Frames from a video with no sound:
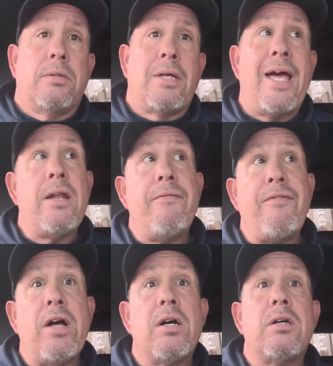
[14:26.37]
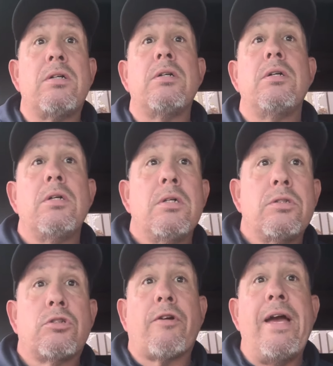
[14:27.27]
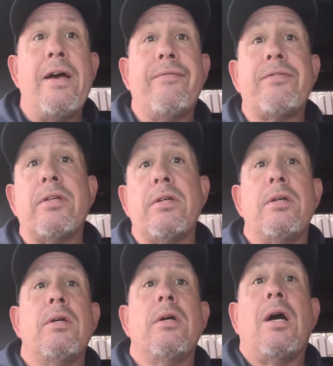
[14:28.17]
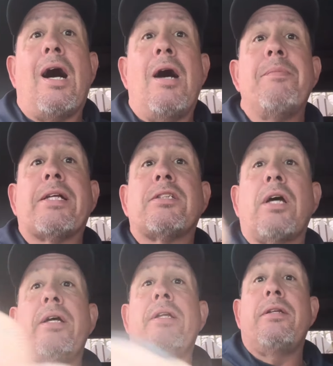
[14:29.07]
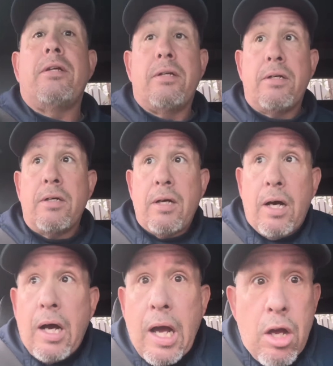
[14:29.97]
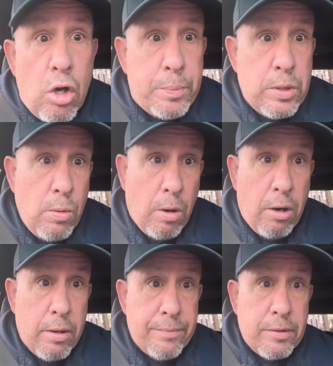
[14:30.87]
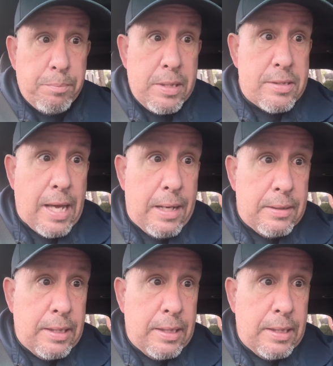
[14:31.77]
NFL draft. I'm excited. I hope you are. Peace out.